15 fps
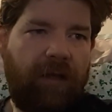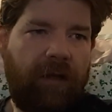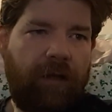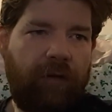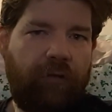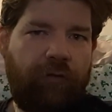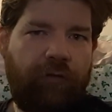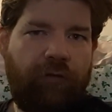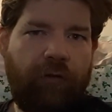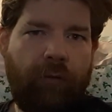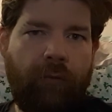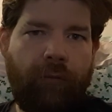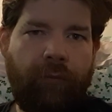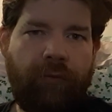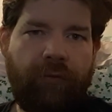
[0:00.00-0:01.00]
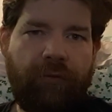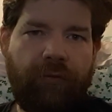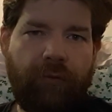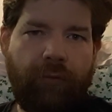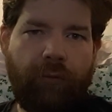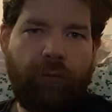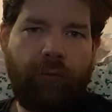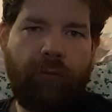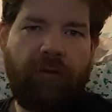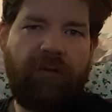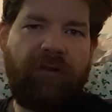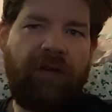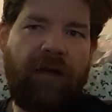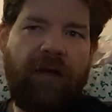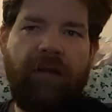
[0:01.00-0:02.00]
it shows who
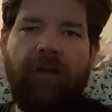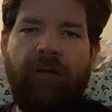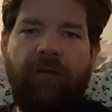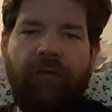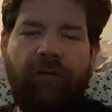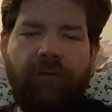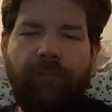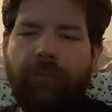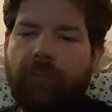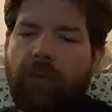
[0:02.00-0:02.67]
this guy is.